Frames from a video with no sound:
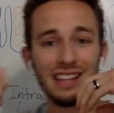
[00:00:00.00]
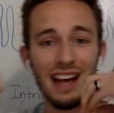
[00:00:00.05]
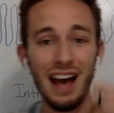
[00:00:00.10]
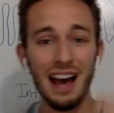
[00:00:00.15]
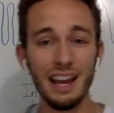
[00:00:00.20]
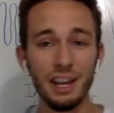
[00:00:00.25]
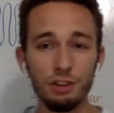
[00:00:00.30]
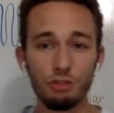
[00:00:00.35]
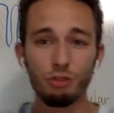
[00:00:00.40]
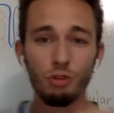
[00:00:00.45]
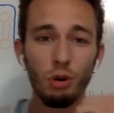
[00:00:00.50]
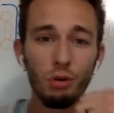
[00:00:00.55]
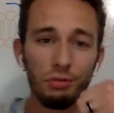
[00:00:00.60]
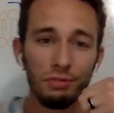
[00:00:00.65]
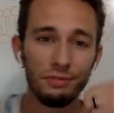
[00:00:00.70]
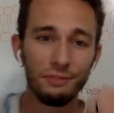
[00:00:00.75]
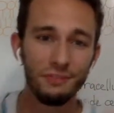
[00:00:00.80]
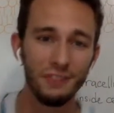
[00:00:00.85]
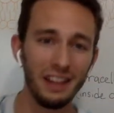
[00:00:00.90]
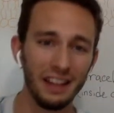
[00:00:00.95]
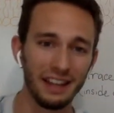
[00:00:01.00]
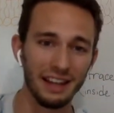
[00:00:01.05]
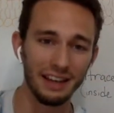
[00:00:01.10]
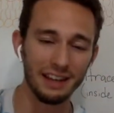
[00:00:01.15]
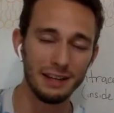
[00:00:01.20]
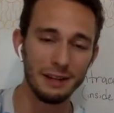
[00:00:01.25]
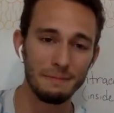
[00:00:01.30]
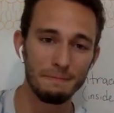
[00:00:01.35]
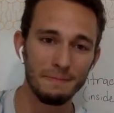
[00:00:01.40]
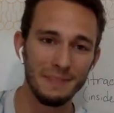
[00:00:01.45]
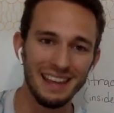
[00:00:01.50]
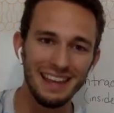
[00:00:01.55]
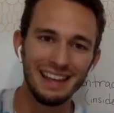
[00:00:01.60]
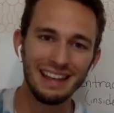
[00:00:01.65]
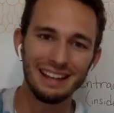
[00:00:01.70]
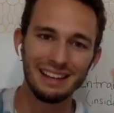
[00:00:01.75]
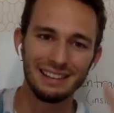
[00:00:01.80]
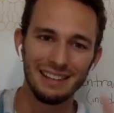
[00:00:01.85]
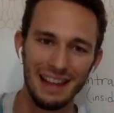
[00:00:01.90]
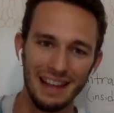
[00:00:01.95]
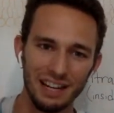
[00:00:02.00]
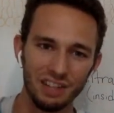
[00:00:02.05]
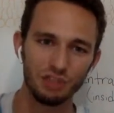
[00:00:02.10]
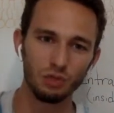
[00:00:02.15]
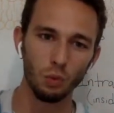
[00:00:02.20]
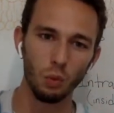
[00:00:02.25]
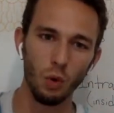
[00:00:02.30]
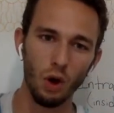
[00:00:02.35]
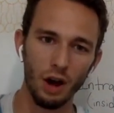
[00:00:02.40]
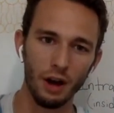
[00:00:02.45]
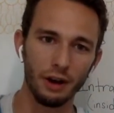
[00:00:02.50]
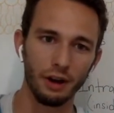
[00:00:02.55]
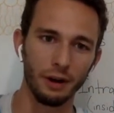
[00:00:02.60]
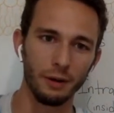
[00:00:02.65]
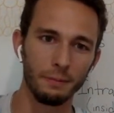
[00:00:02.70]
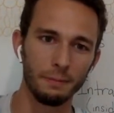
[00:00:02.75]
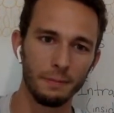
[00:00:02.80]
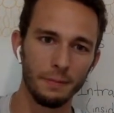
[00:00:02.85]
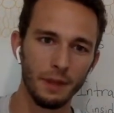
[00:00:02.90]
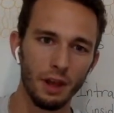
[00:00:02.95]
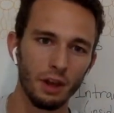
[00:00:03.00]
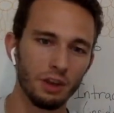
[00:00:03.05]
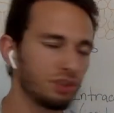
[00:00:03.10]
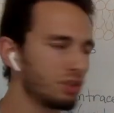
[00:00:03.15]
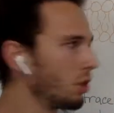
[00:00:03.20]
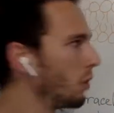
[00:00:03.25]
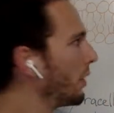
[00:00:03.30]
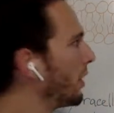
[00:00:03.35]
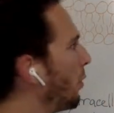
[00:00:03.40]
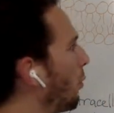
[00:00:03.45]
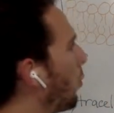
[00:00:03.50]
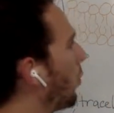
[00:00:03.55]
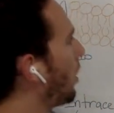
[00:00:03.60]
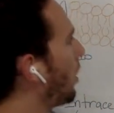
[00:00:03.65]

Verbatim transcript: it is hydrophilic, it likes water. So